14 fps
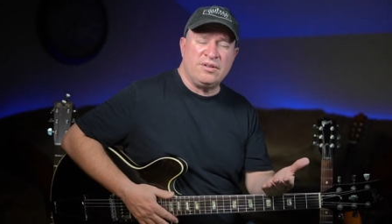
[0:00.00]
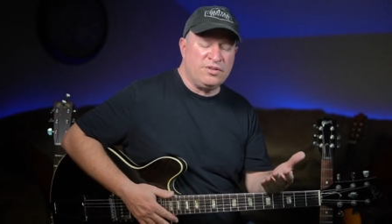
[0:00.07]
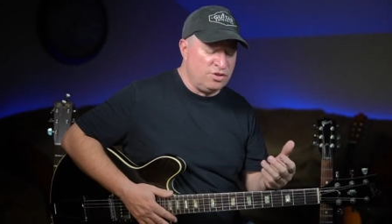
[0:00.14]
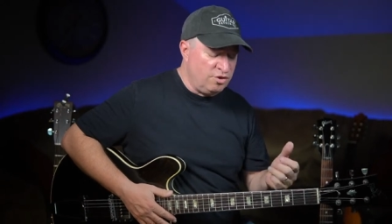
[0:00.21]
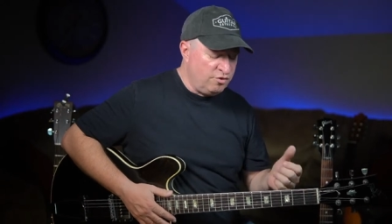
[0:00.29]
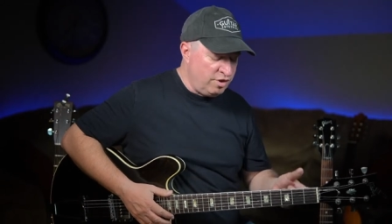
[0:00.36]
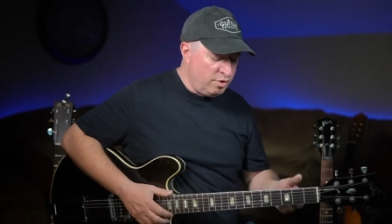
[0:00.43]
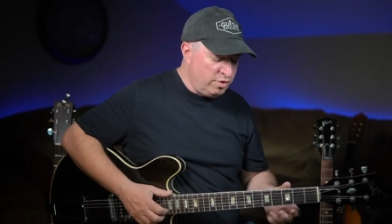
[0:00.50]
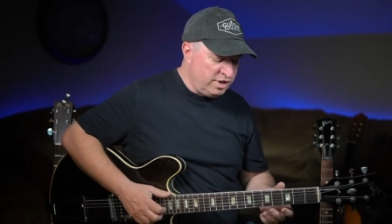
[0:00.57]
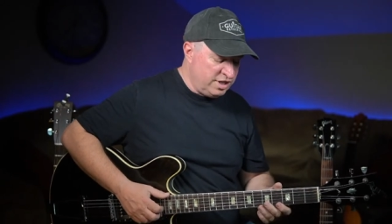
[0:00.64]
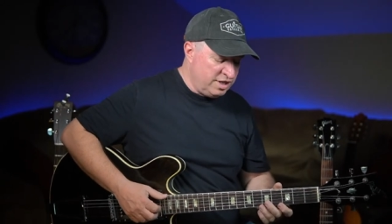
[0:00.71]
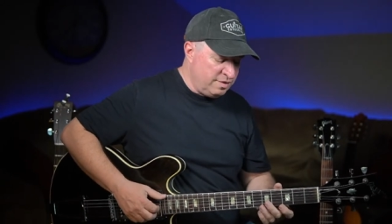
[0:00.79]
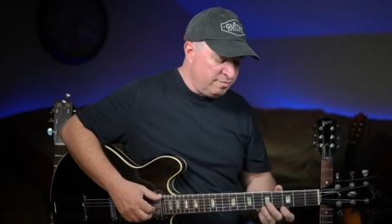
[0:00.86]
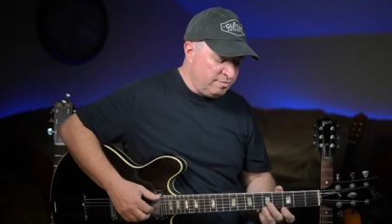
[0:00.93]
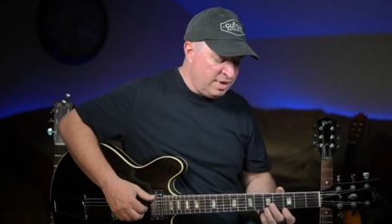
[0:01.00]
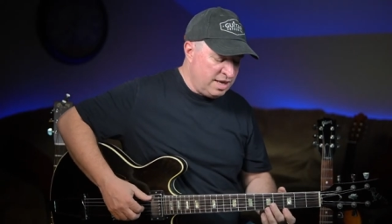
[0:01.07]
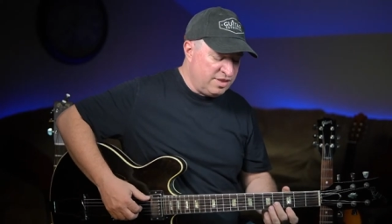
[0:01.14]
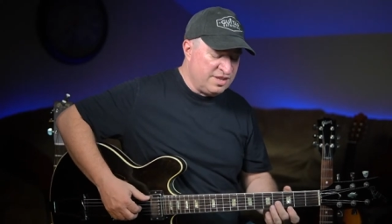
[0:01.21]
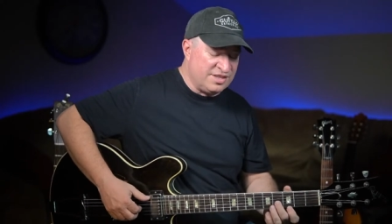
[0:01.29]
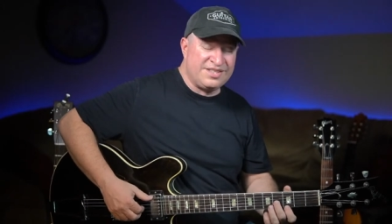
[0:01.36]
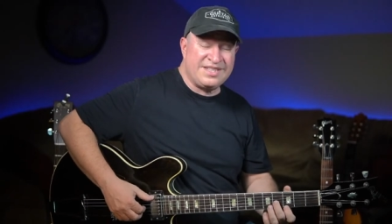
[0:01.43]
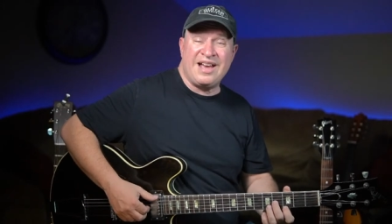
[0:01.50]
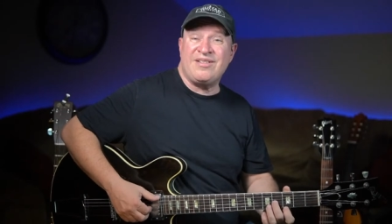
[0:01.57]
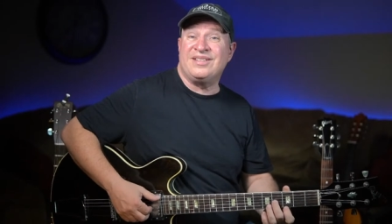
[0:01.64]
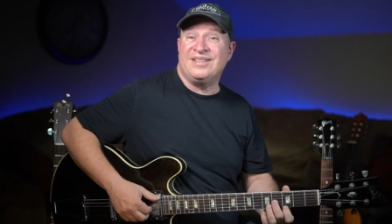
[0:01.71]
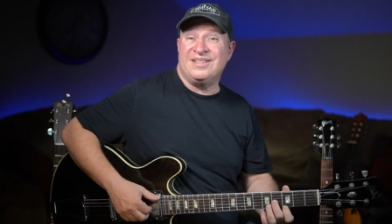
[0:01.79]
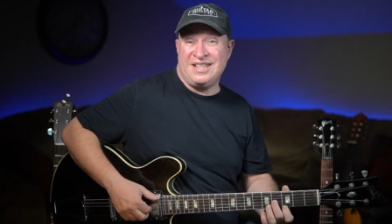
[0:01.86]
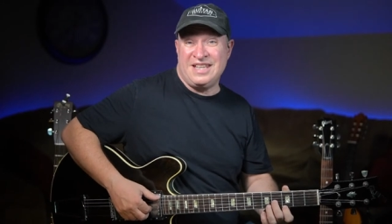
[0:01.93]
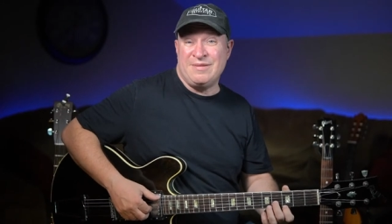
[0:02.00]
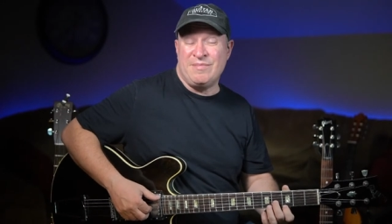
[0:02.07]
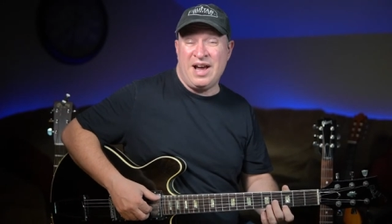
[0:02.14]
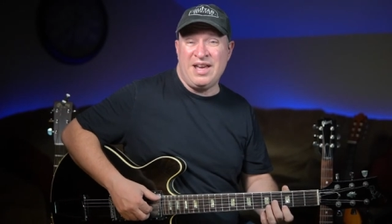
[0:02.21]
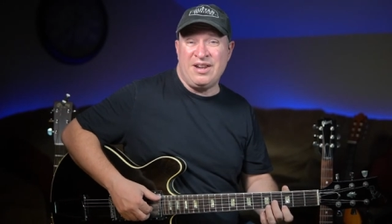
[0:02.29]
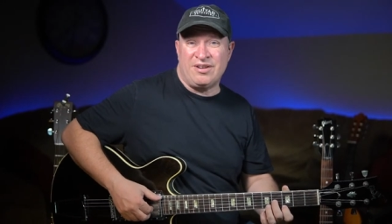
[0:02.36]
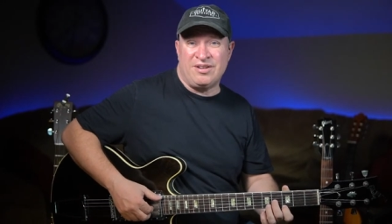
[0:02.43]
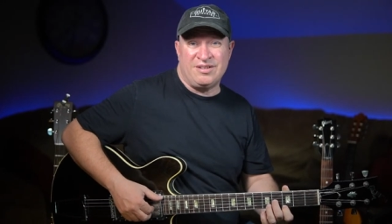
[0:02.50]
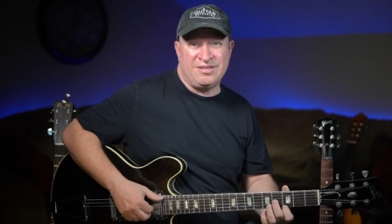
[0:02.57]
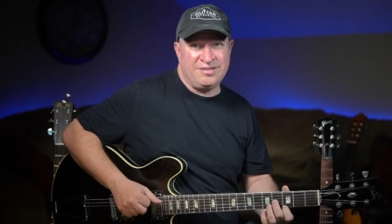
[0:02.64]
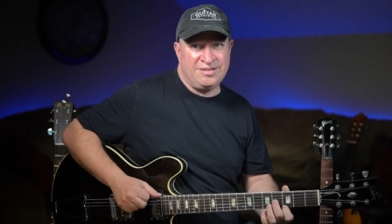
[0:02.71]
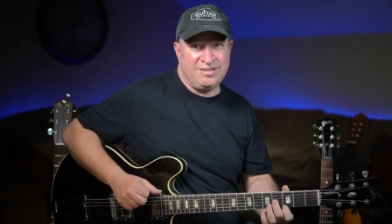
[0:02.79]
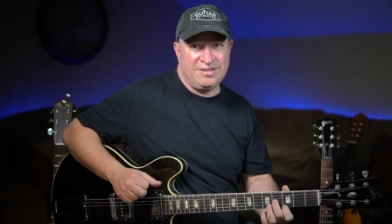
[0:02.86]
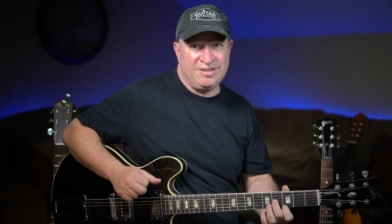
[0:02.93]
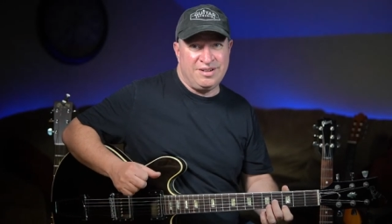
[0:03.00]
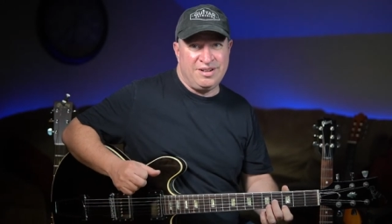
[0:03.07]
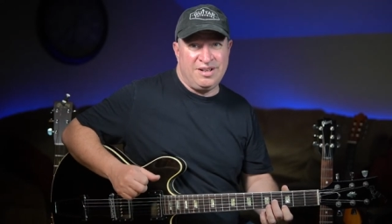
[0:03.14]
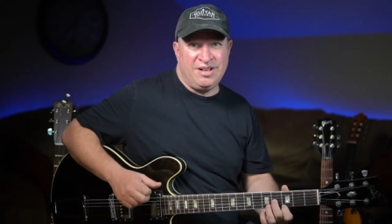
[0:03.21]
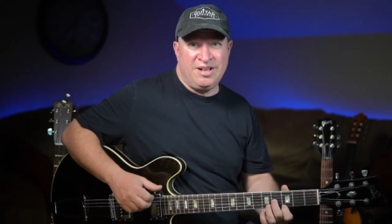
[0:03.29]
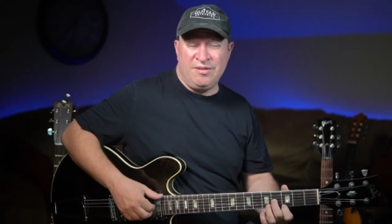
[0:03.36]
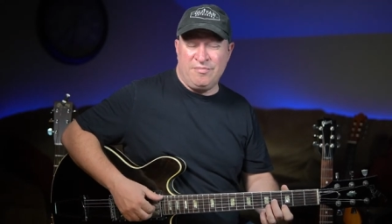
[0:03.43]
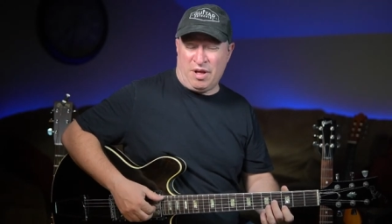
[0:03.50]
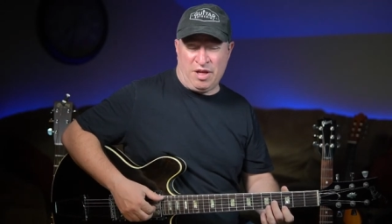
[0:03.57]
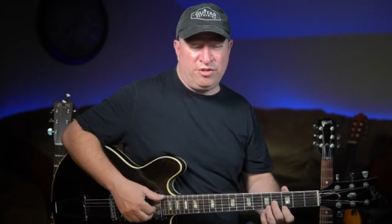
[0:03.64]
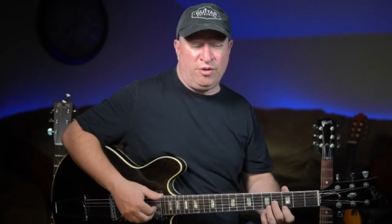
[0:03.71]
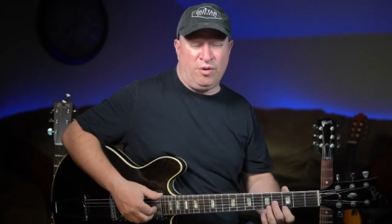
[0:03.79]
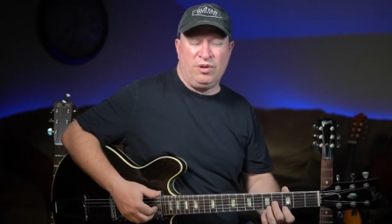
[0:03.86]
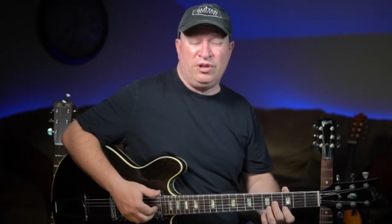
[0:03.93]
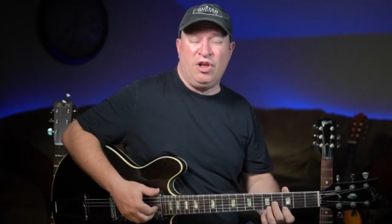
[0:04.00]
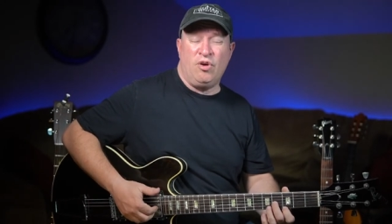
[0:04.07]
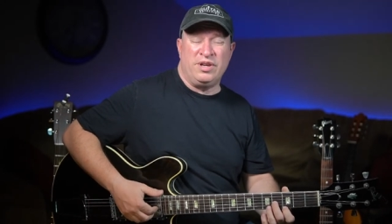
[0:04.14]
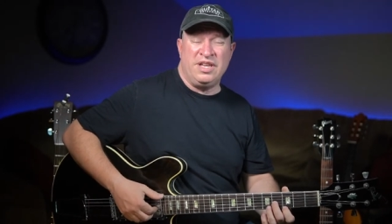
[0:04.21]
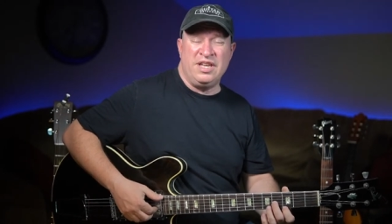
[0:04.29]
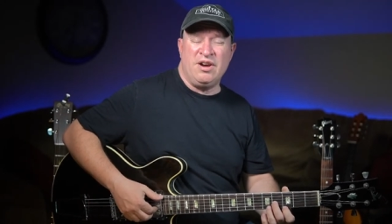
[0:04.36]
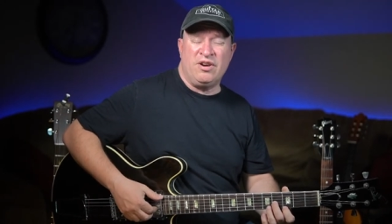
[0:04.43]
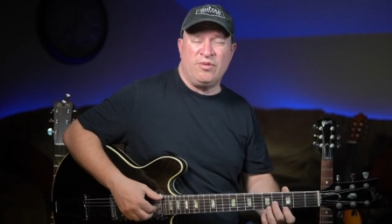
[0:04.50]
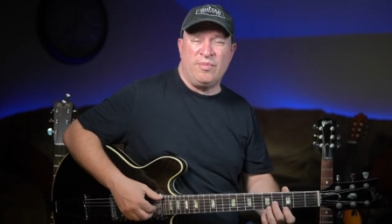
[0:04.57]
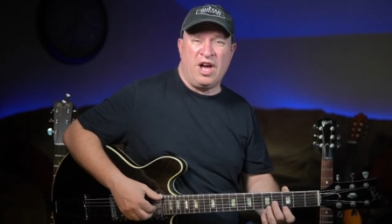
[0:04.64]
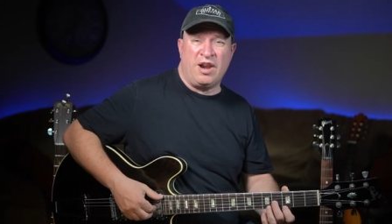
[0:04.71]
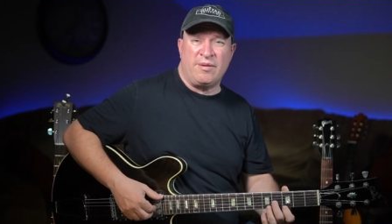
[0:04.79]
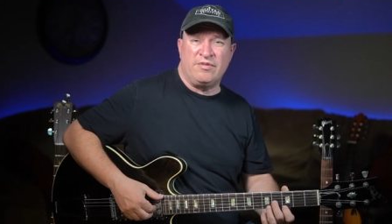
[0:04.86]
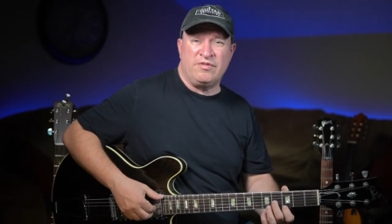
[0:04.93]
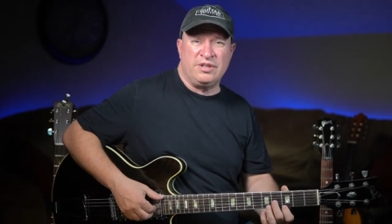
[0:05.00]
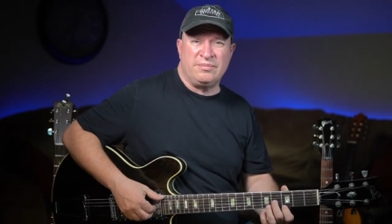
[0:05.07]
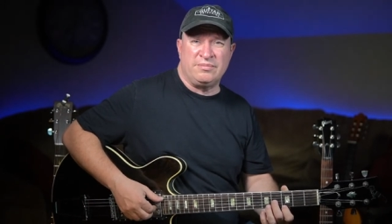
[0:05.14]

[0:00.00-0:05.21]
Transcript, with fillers: So if I want to make this sound in E minor, I throw a low E on the bottom of it,